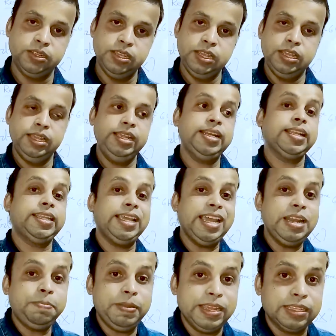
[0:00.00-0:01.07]
In the
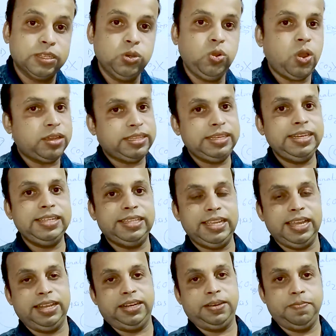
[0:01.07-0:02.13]
second phase, no oxygen is
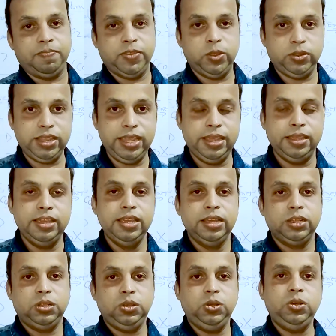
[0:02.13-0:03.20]
there. Okay,
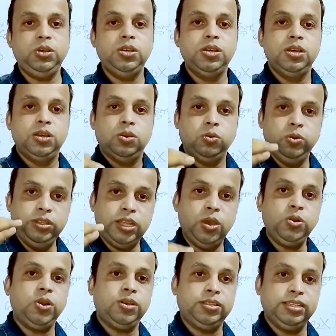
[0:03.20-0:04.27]
so without
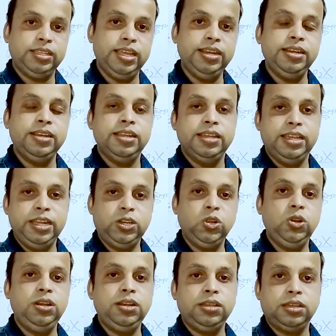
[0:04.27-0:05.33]
oxygen, it
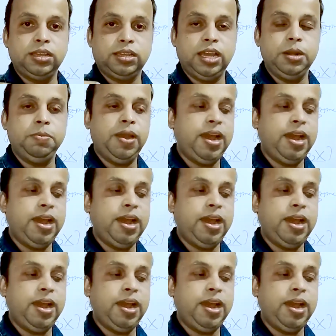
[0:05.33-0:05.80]
will convert